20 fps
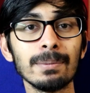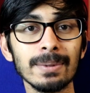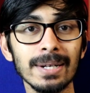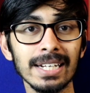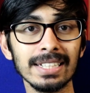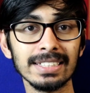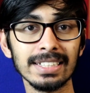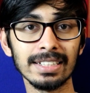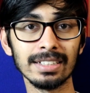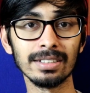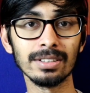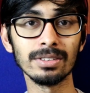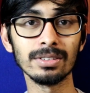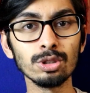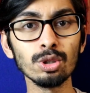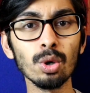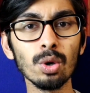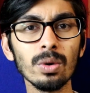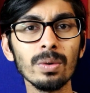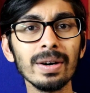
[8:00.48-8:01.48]
pricing now.
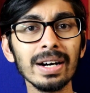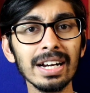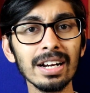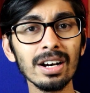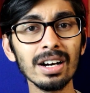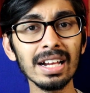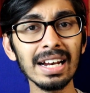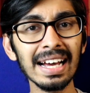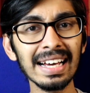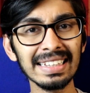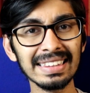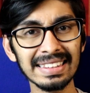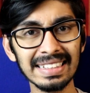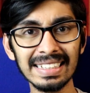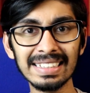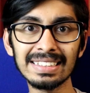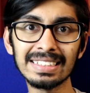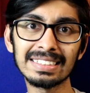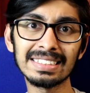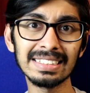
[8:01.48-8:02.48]
So overall I
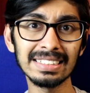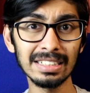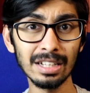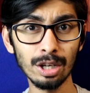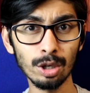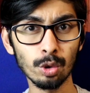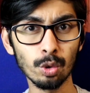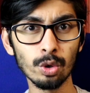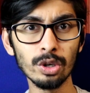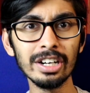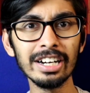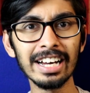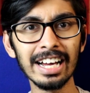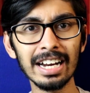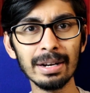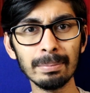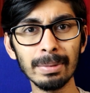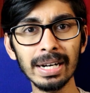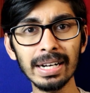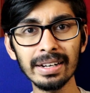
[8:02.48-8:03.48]
think this is a good
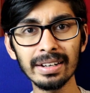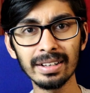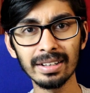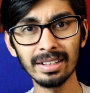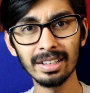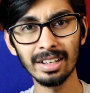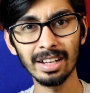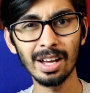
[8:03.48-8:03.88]
helmet.